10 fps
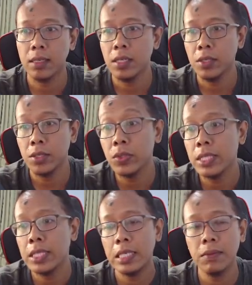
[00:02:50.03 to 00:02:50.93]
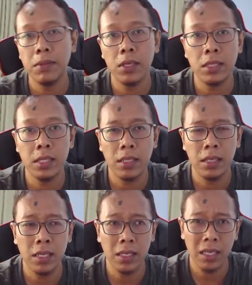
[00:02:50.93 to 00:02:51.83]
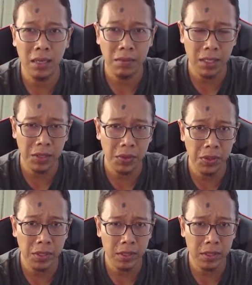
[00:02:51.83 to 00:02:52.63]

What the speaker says: Usually, if not after you